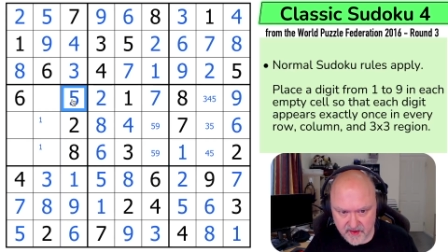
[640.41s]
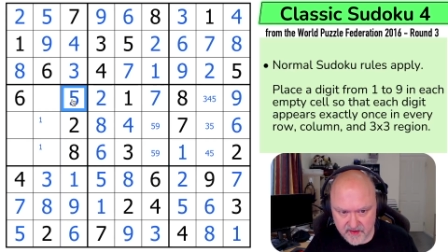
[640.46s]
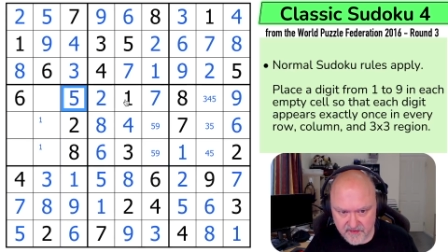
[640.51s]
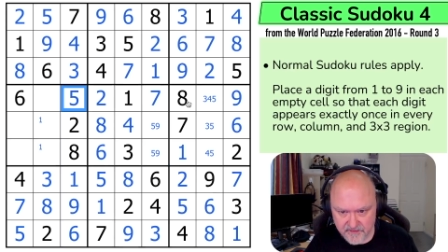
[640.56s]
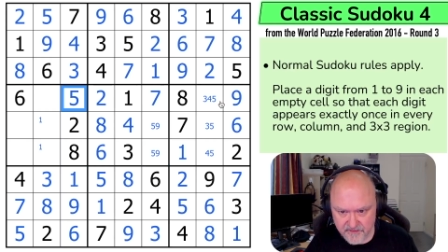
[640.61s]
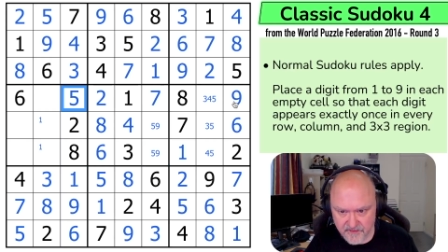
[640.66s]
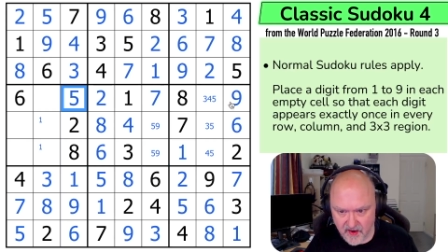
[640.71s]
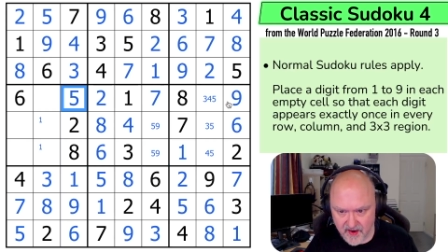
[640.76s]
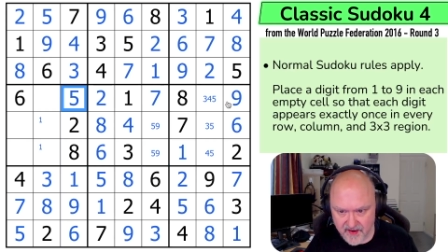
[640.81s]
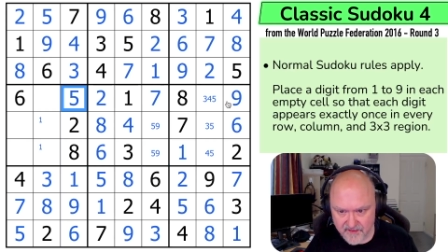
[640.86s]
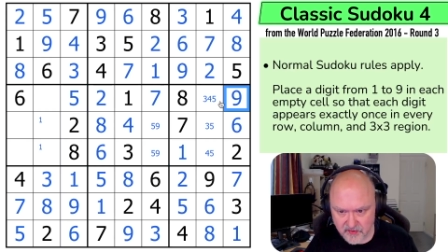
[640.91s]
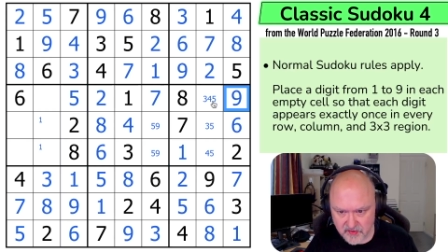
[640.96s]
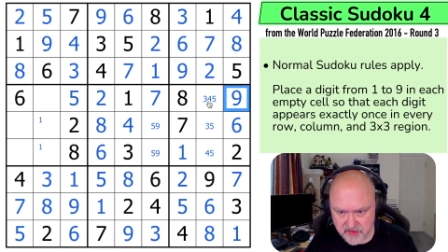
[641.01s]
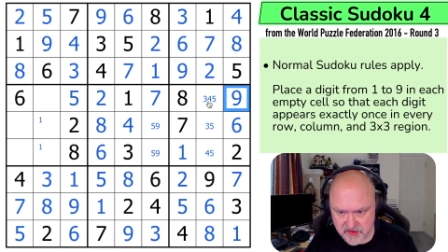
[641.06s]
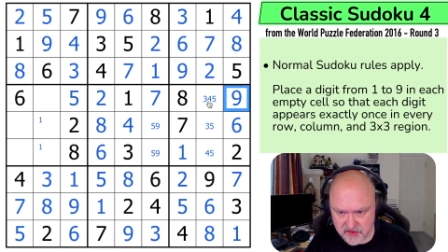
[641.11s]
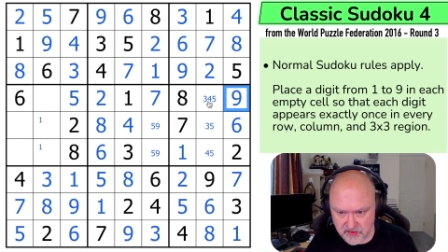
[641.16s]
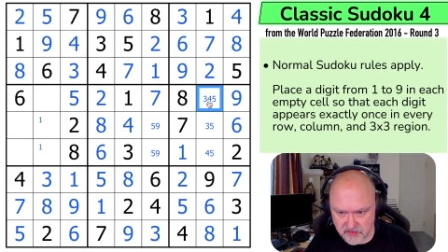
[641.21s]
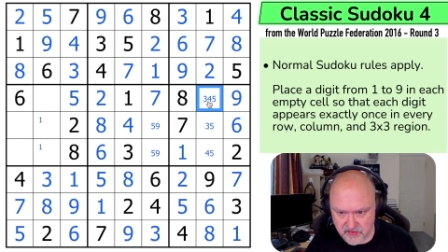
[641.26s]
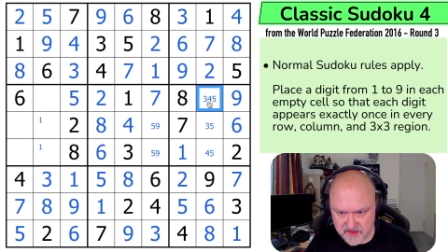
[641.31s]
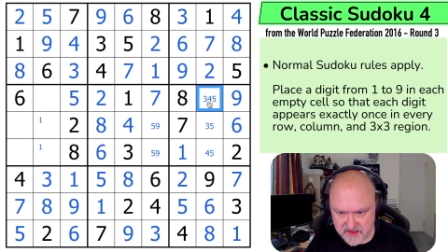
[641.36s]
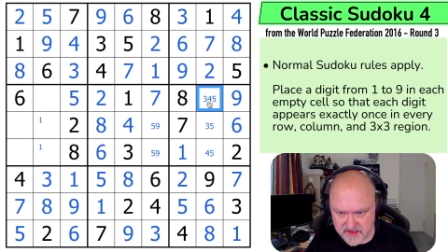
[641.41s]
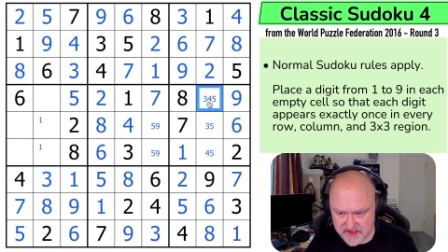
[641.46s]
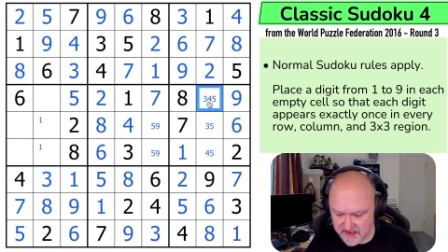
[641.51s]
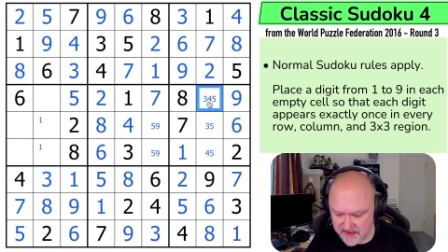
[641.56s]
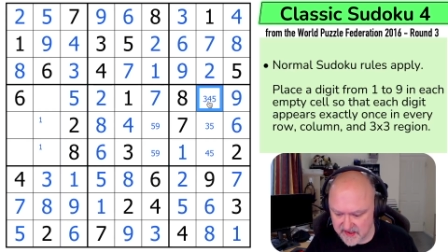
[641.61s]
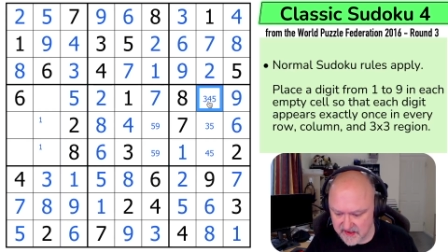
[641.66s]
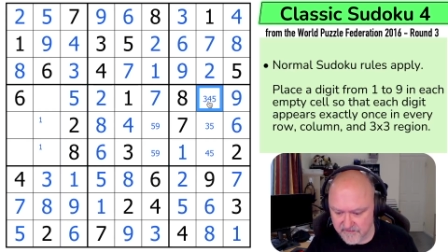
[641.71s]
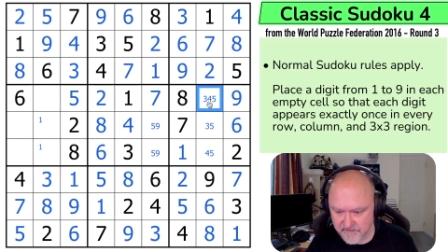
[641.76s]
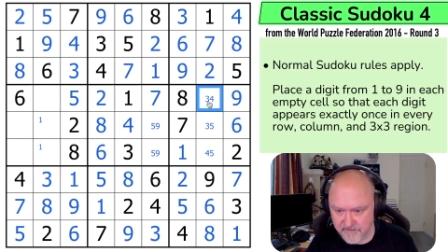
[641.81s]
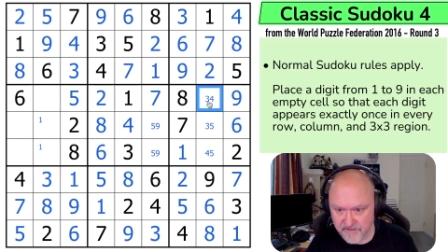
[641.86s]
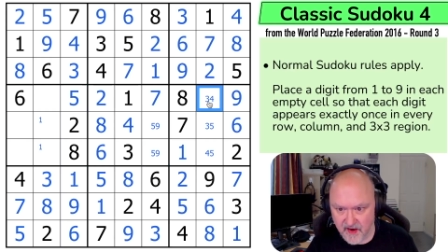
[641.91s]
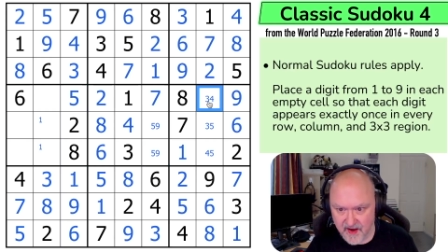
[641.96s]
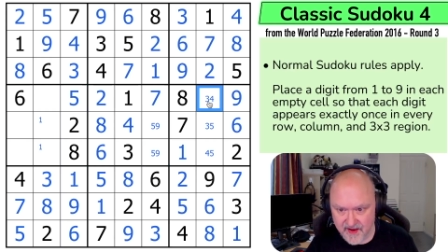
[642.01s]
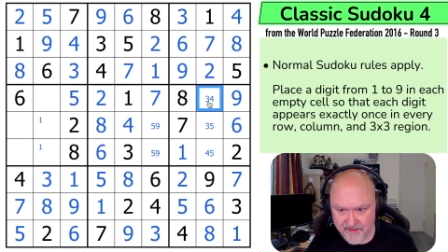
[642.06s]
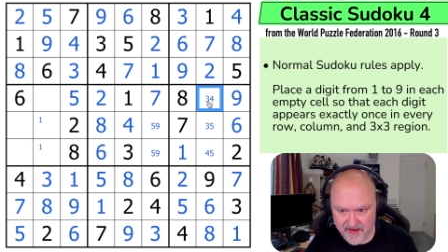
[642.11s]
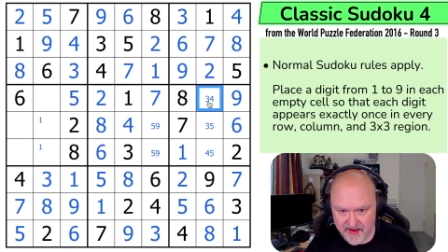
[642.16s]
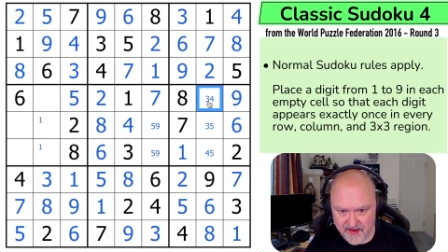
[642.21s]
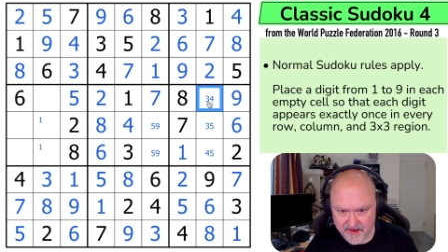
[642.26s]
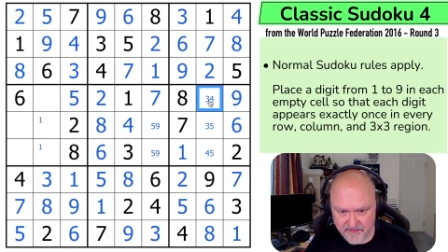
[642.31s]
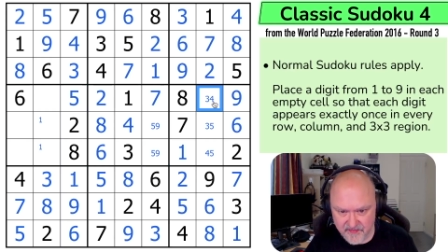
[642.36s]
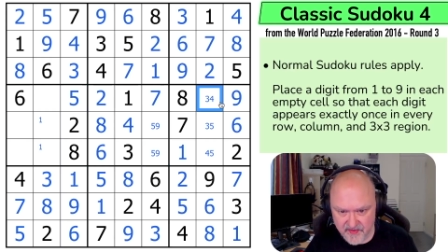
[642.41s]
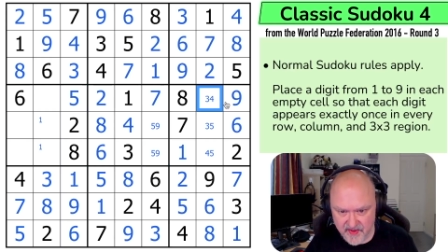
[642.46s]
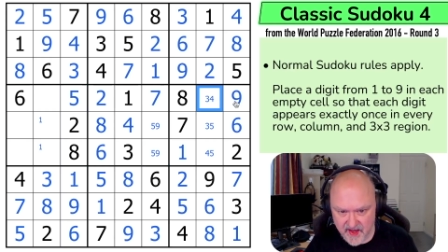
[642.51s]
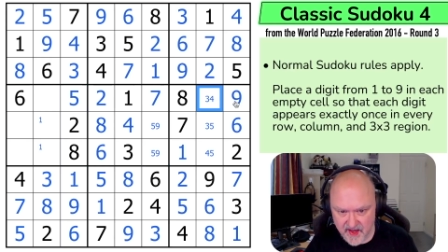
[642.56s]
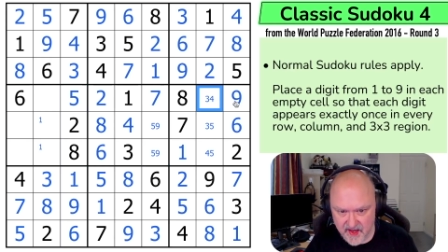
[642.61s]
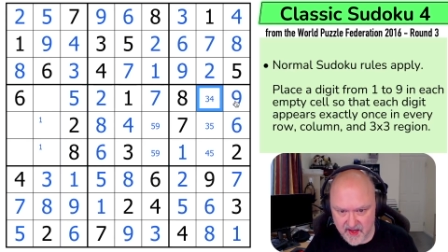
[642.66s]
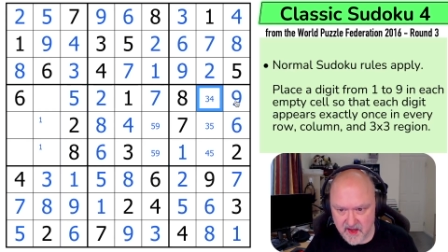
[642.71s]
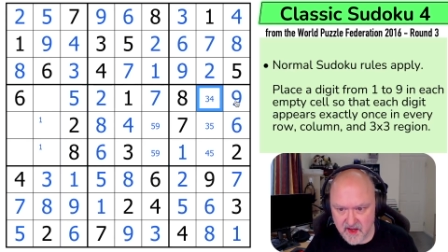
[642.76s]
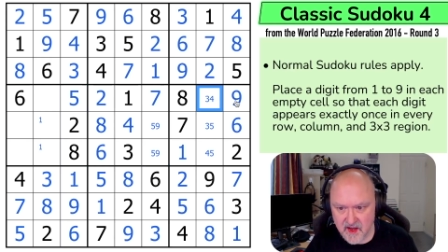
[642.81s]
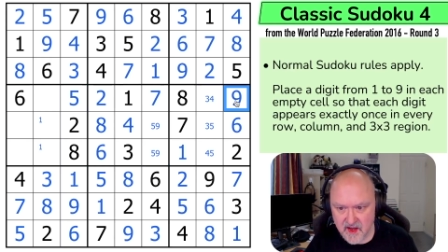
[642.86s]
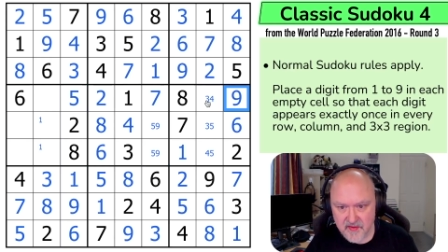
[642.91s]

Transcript: The 5 looks across taking 5 out of there.